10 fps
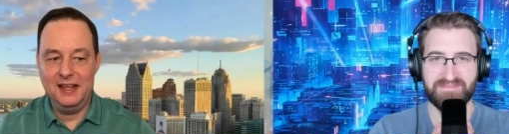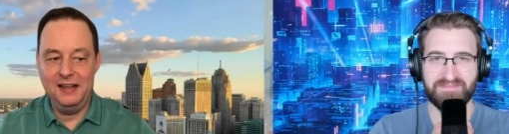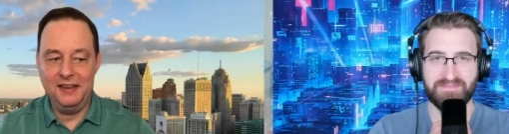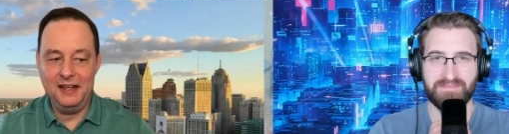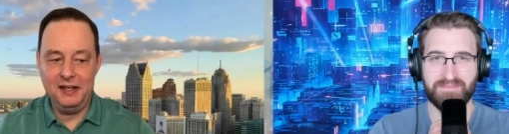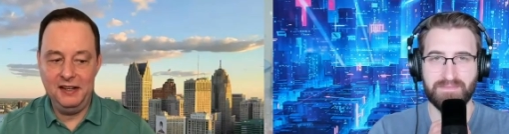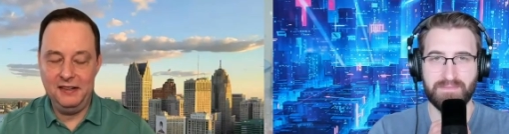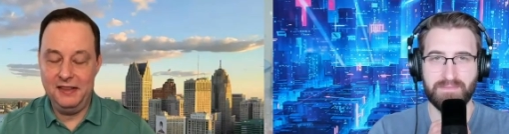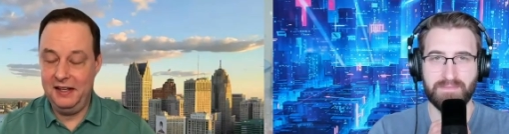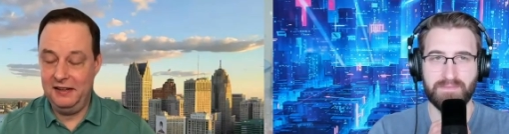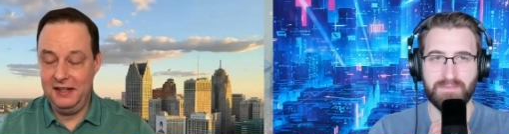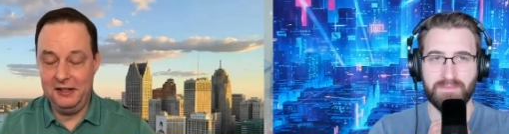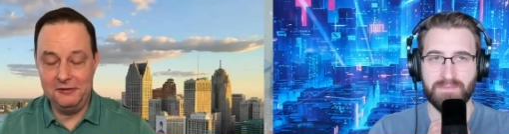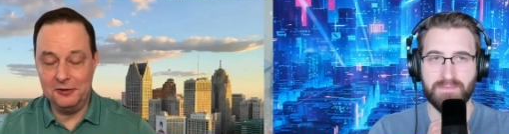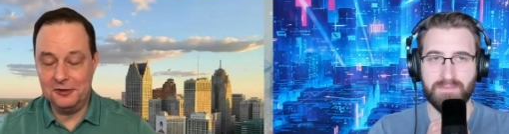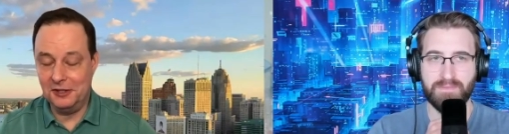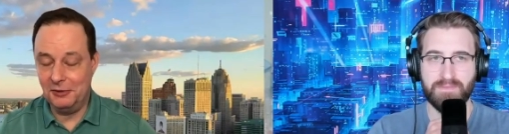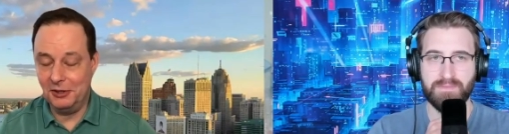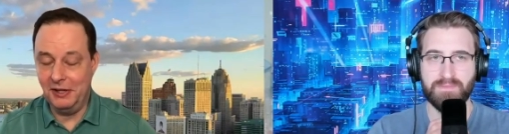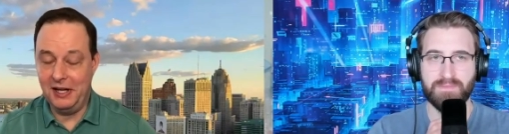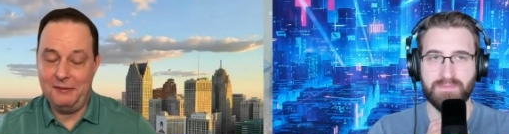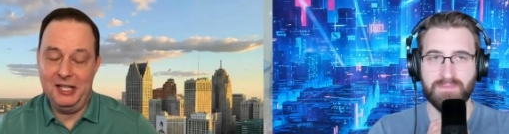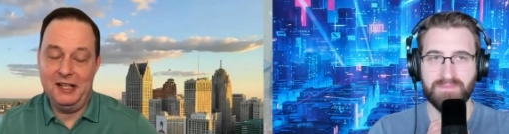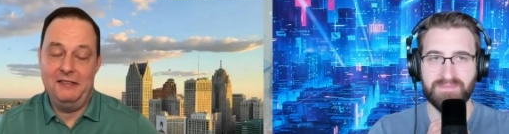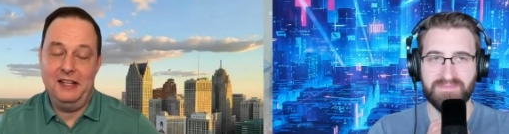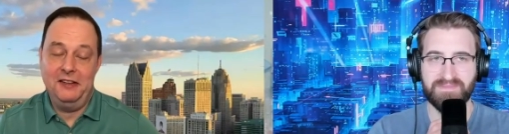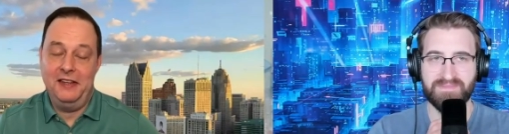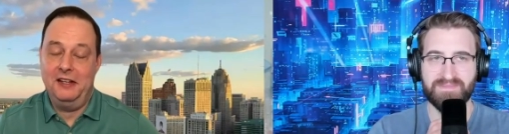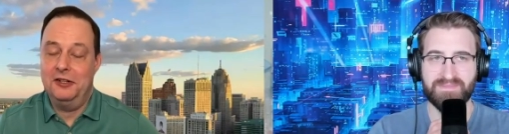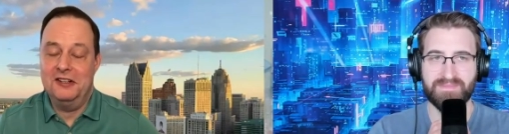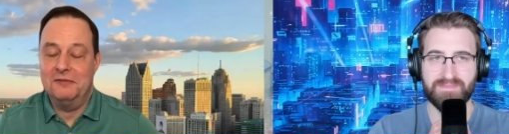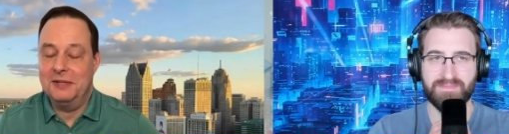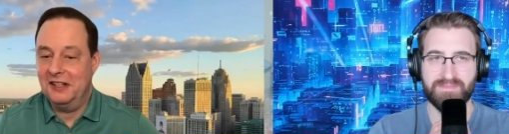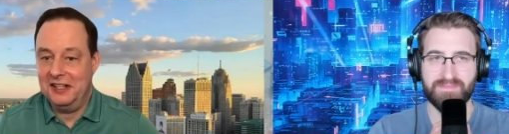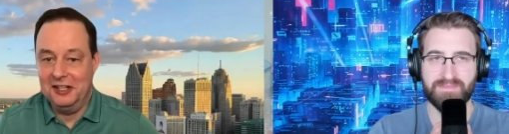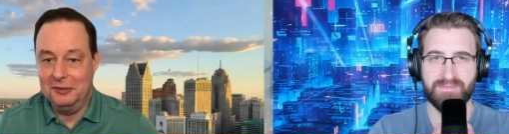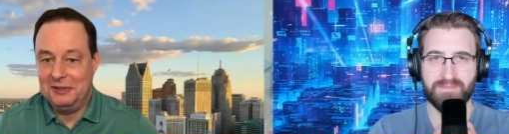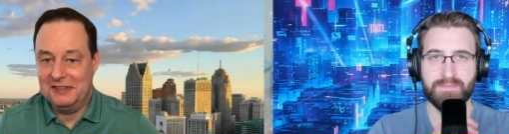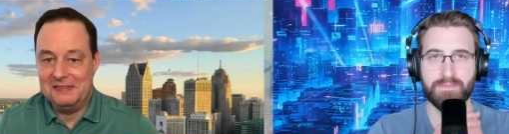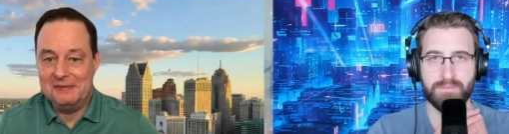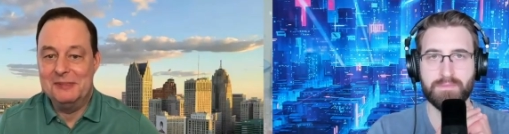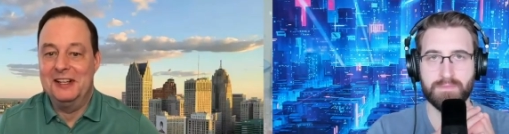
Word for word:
Speaker 1: and they they they unfortunately were no i mean they they couldn't have been any help because